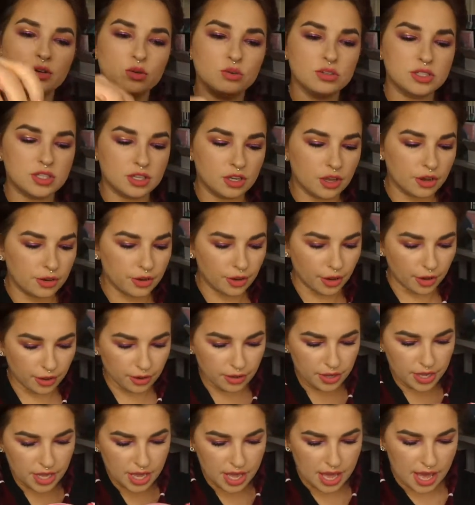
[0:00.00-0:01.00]
Dawson logo.
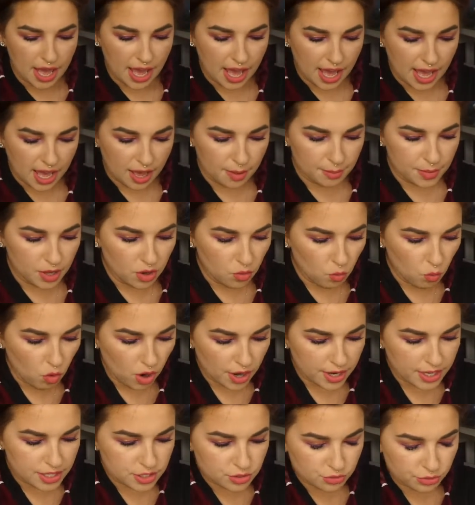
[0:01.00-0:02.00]

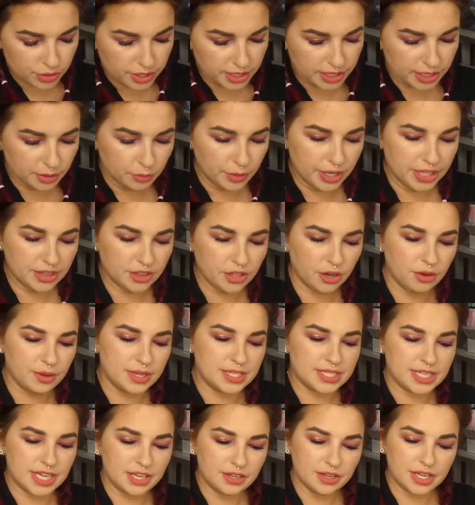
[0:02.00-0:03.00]
What is really weird though
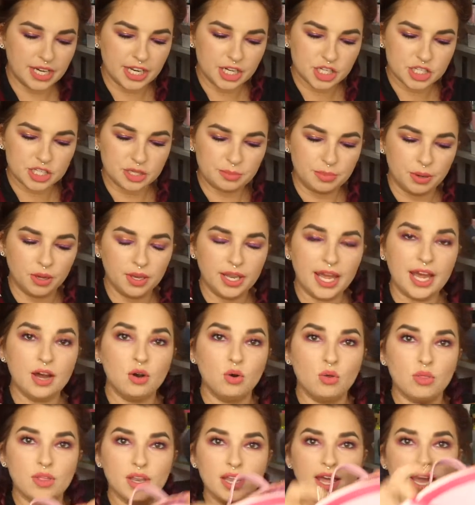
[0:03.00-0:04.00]
is that you can actually pull out
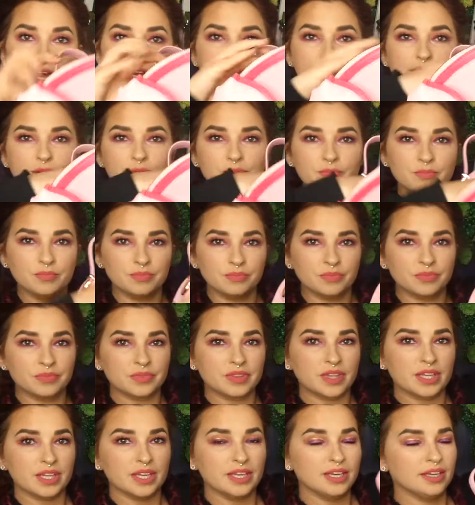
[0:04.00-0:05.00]
all the lining.
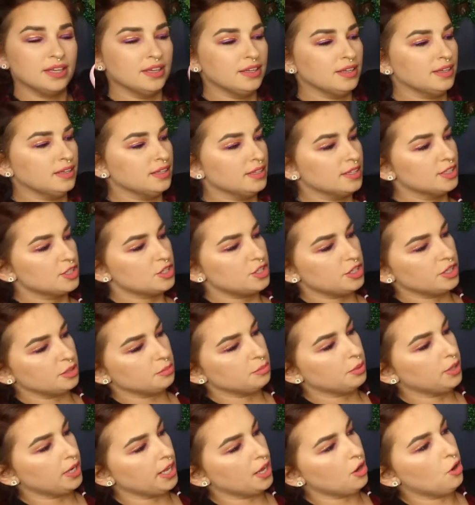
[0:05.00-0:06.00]
So you can
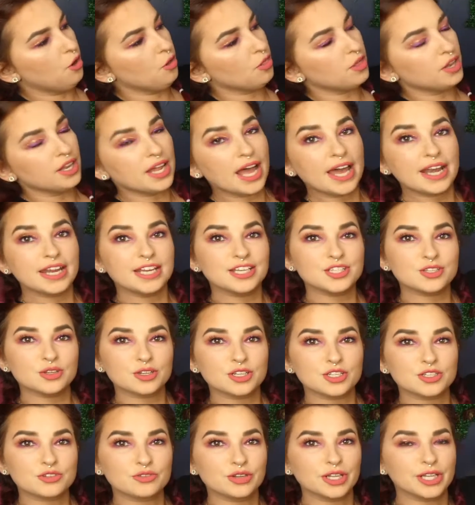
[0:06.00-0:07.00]
pull out all the lining so it
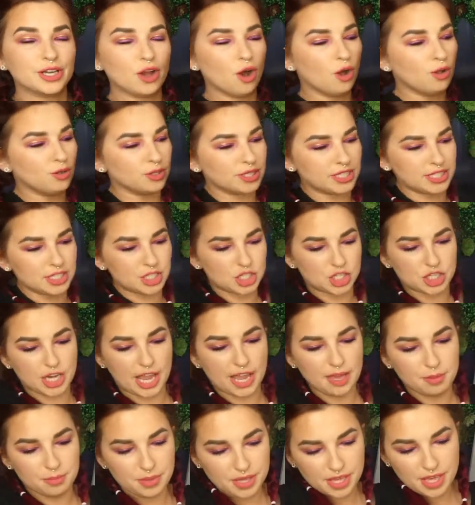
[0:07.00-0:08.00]
doesn't really hold its
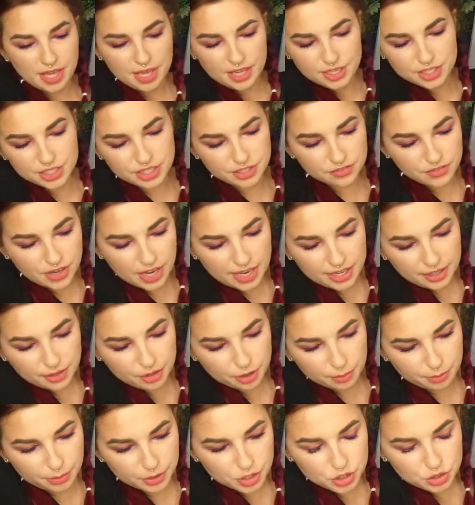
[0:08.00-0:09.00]
shape. So you've kind of got
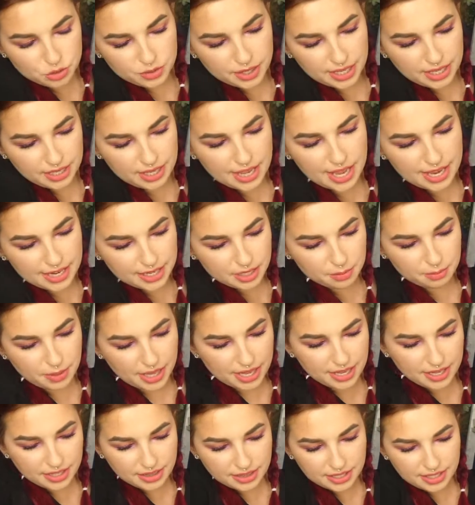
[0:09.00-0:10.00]
to push all that lining
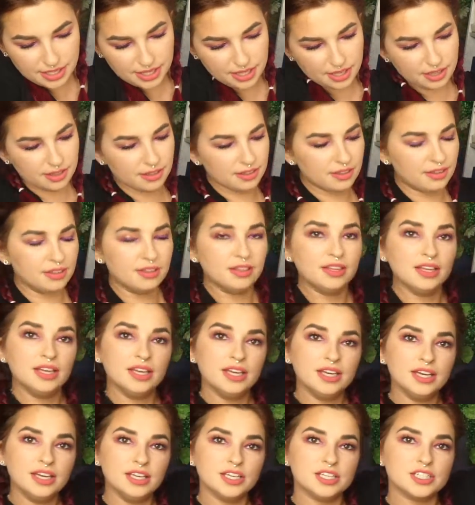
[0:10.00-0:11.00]
back in there
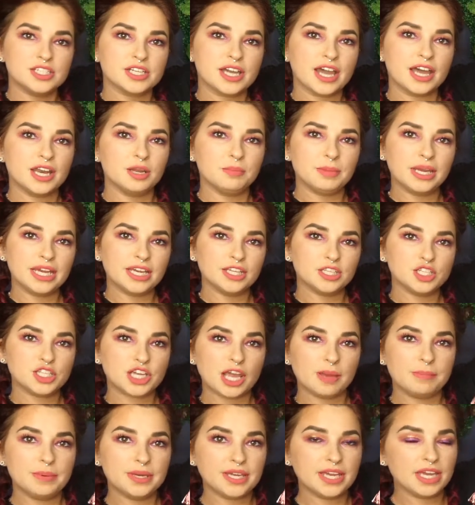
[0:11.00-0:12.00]
to kind of make its
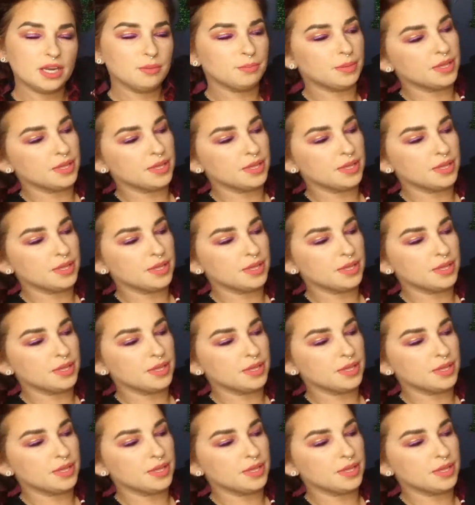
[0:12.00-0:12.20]
shape again.